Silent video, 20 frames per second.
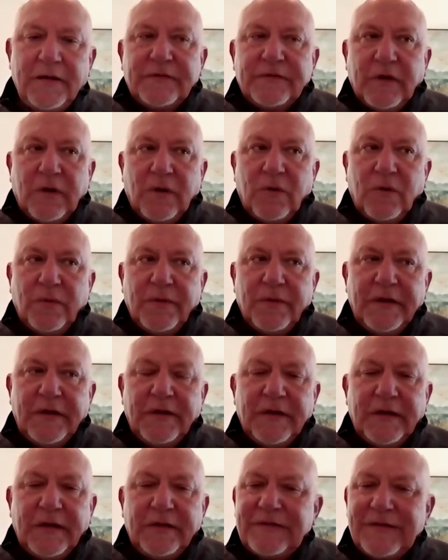So
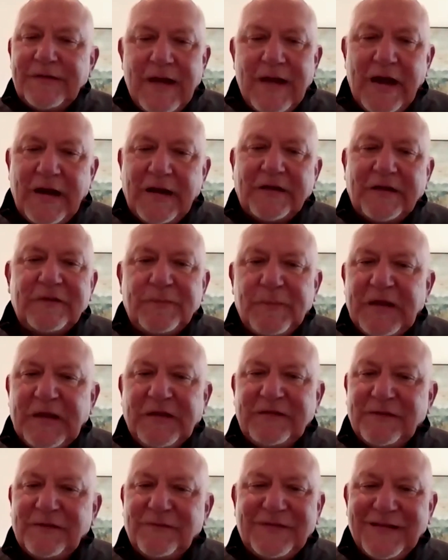it's not
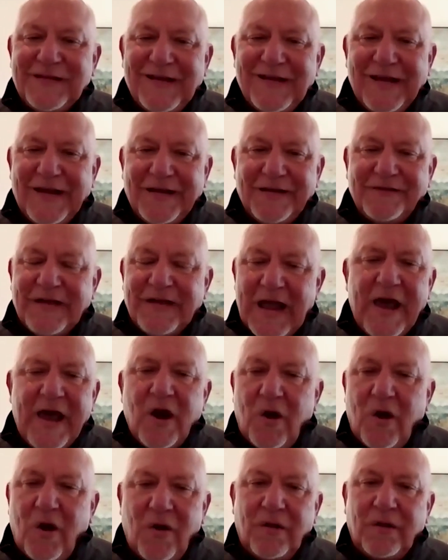expensive today at
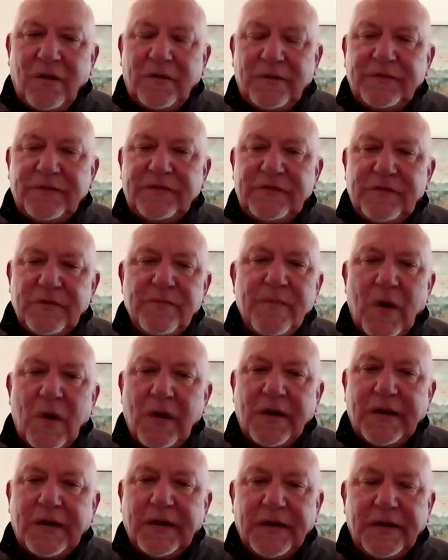all to
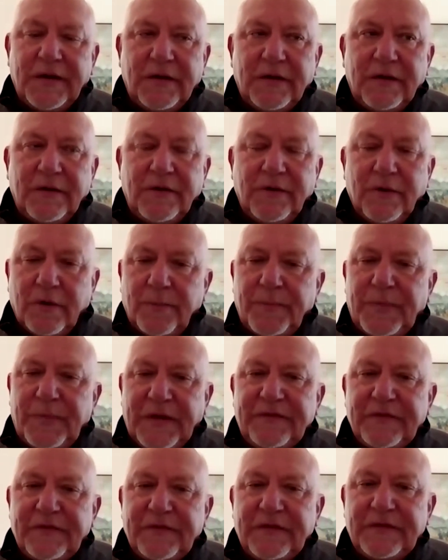market your
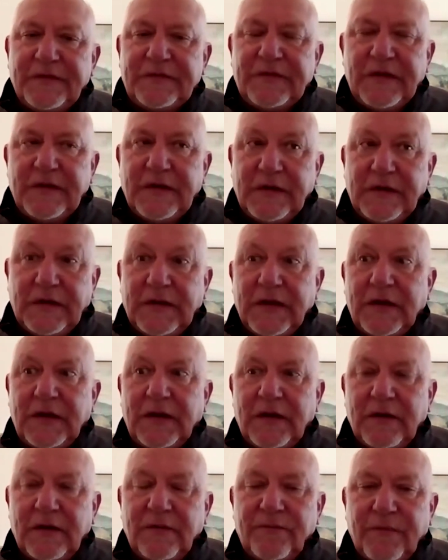business and to get
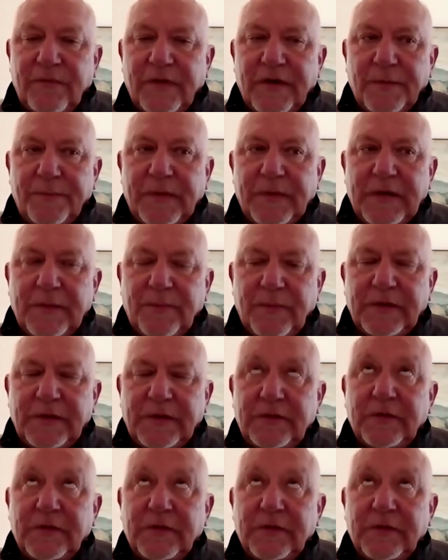it in front of people,